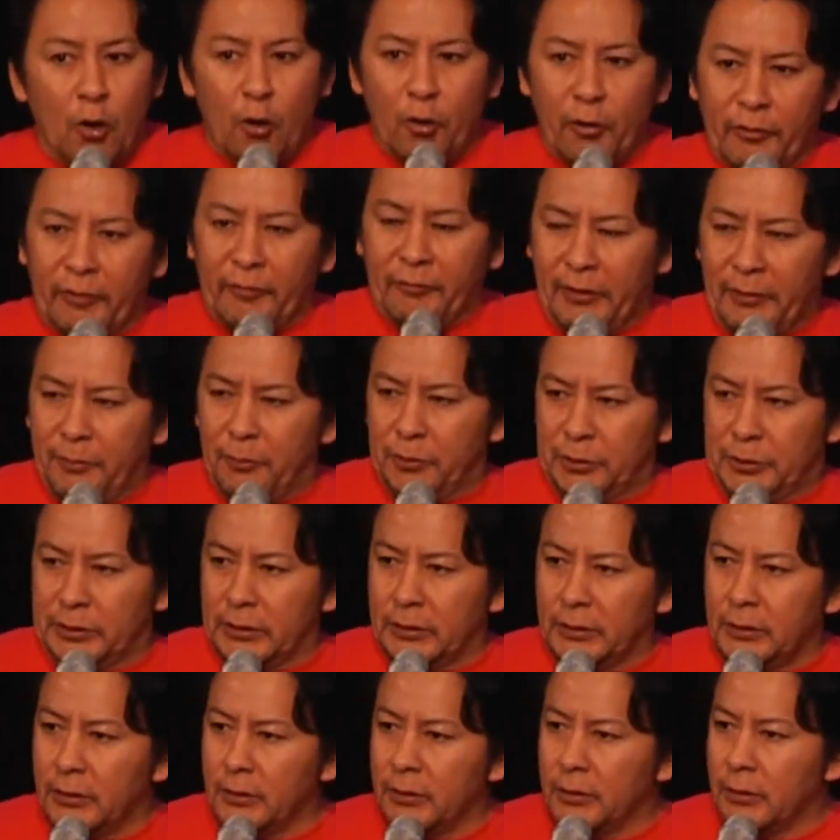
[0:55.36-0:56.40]
or a refugee.
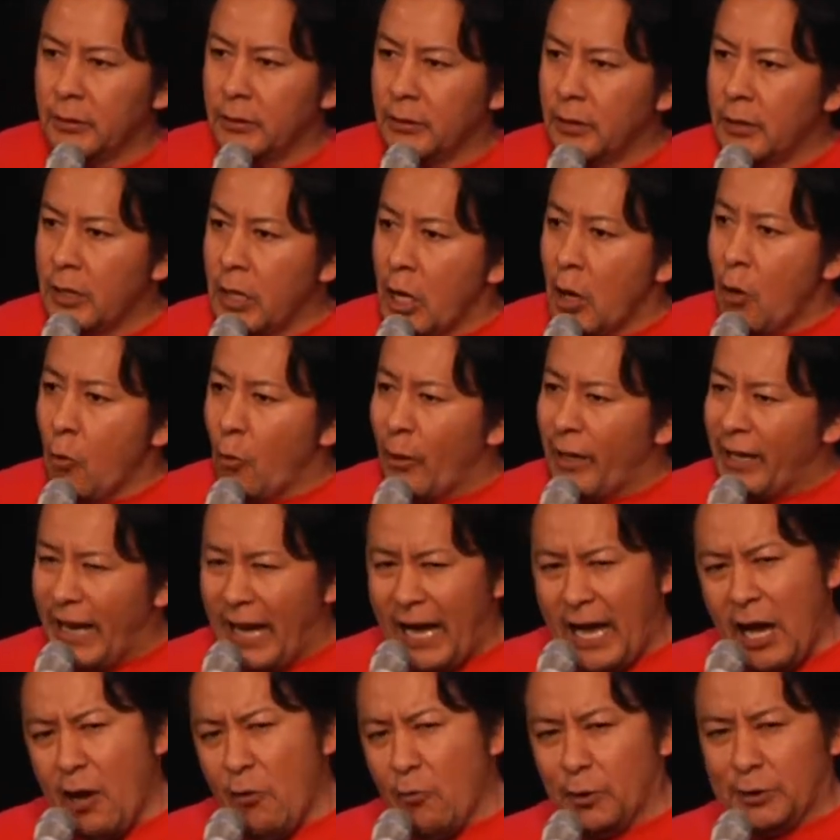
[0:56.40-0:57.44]
When
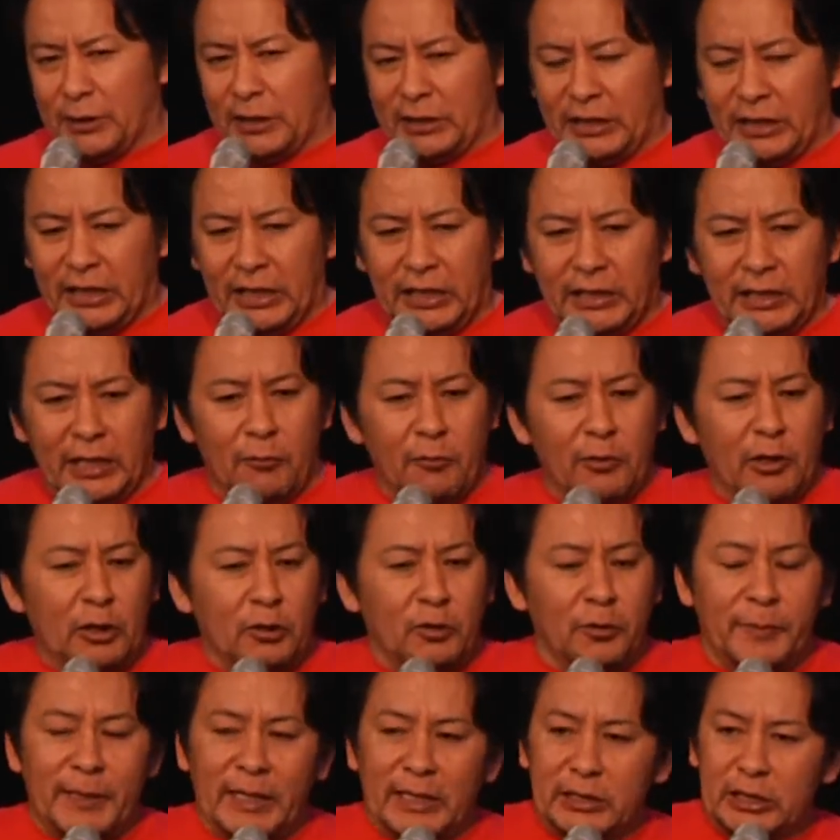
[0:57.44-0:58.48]
I was a kid, I wanted
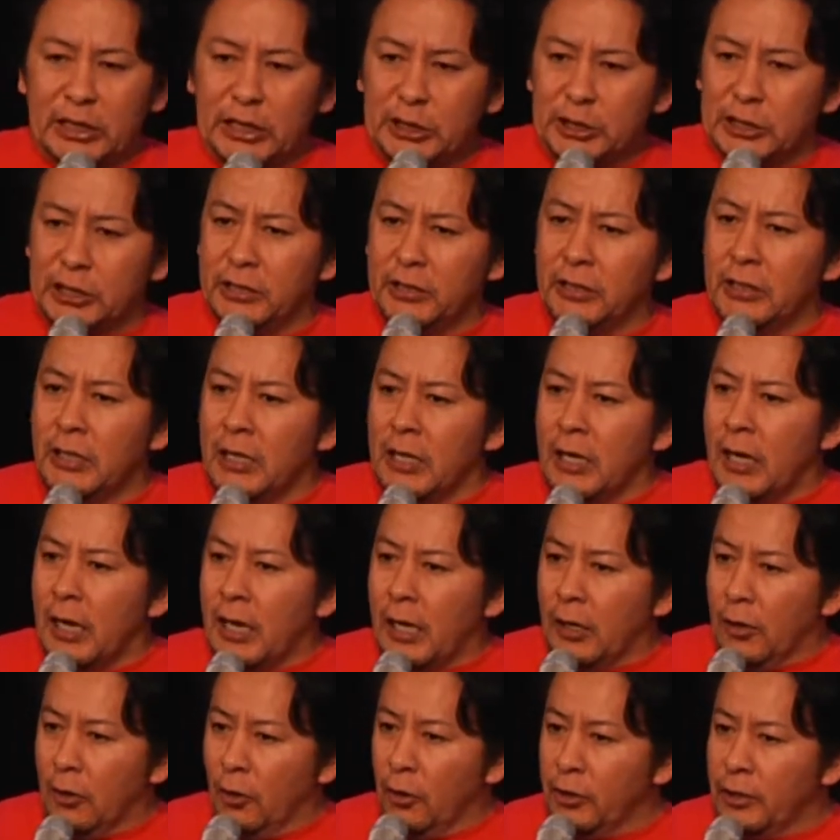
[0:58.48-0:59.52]
to be a teacher,
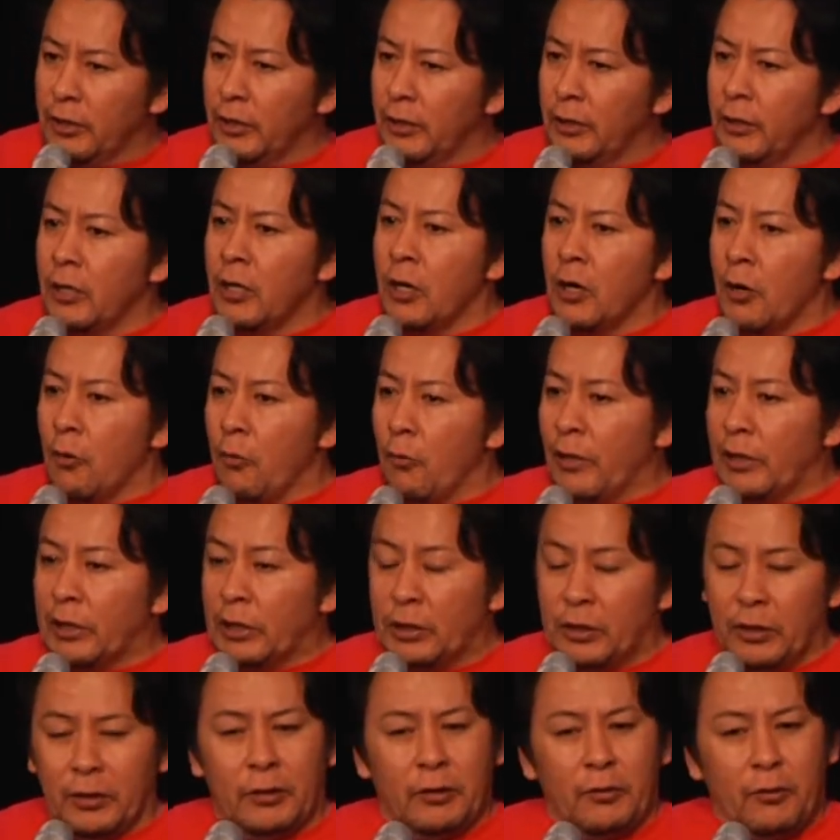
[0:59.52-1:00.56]
a lawyer,
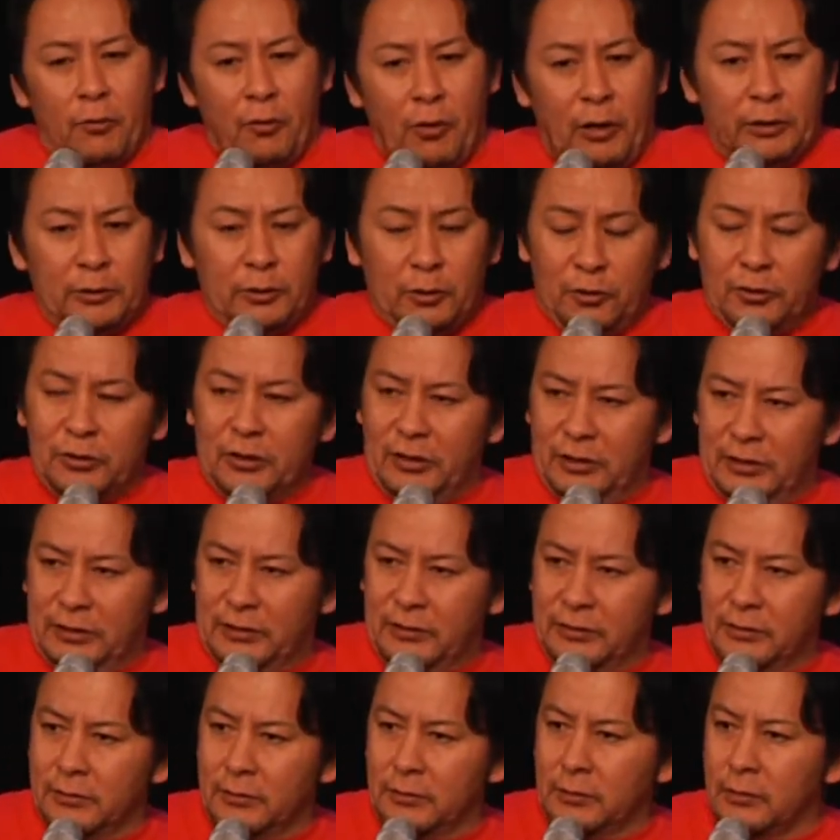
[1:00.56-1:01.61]
or a
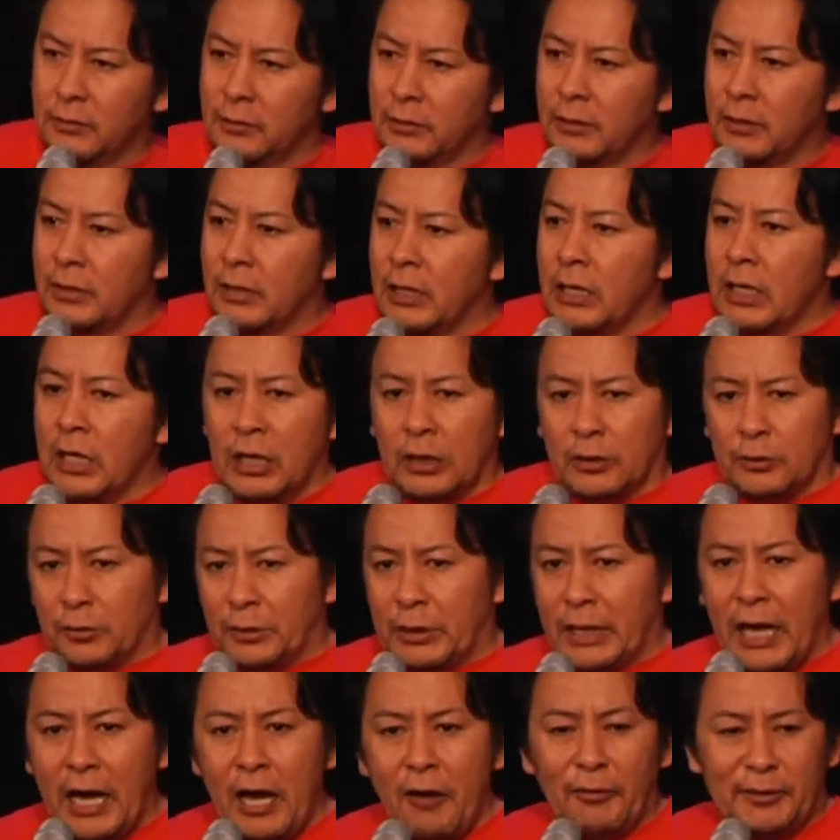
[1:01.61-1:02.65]
journalist. So
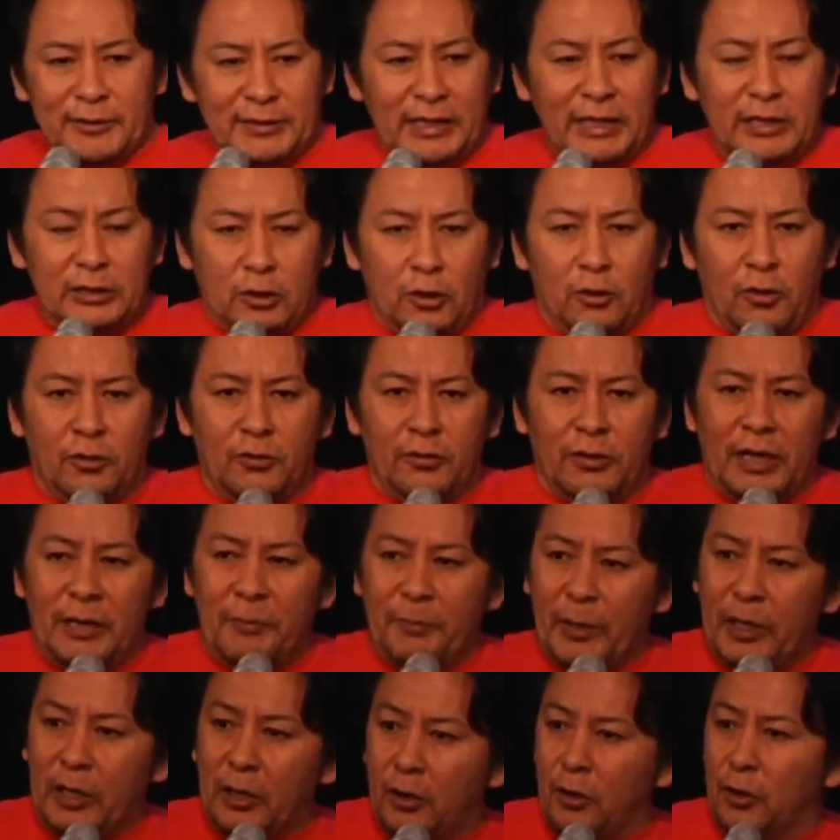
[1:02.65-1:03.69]
now as an adult, I
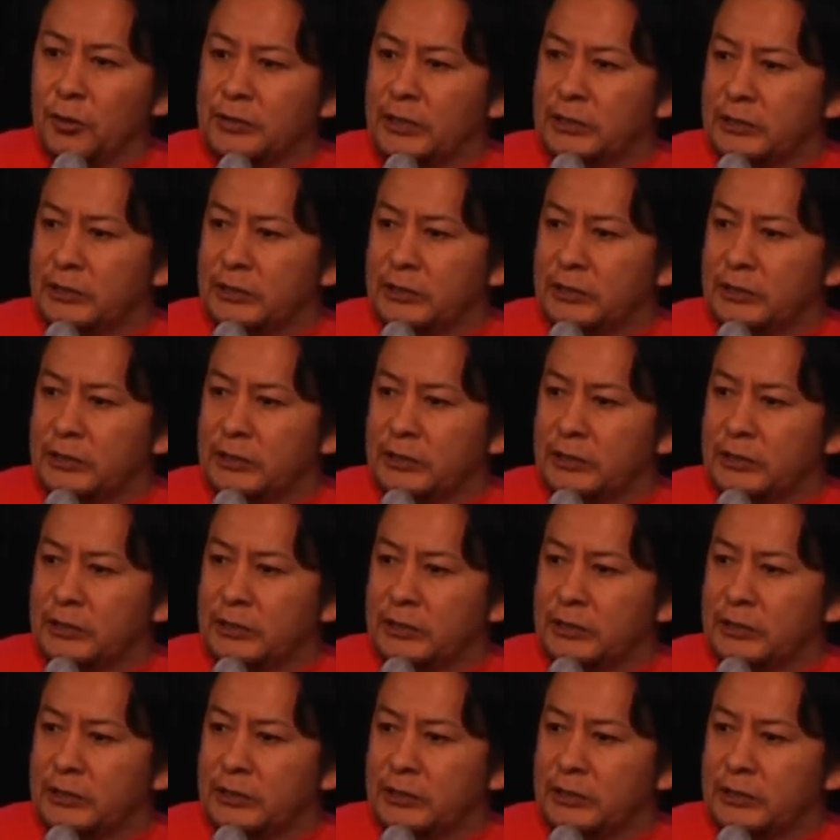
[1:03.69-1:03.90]
pay close